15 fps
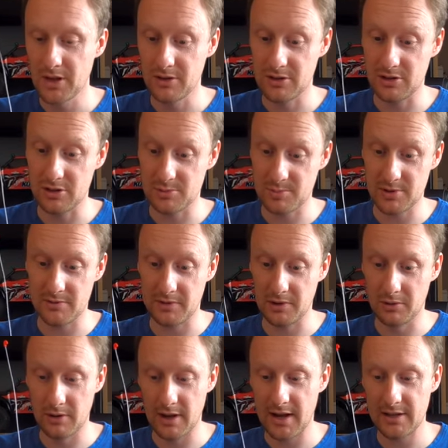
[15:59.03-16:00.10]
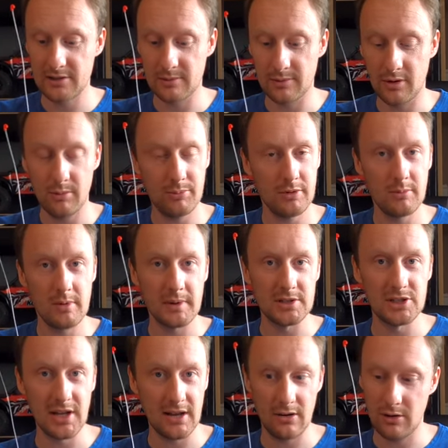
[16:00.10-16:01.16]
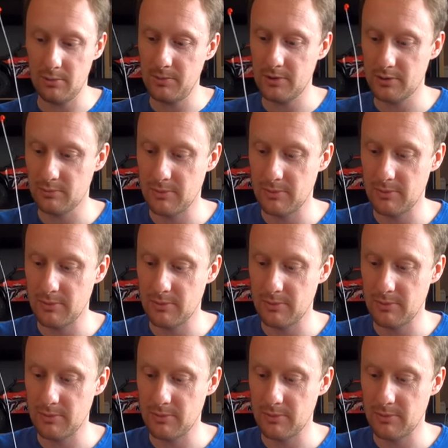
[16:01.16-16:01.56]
Did you specifically own a heads-up hopper, maybe a jet hopper,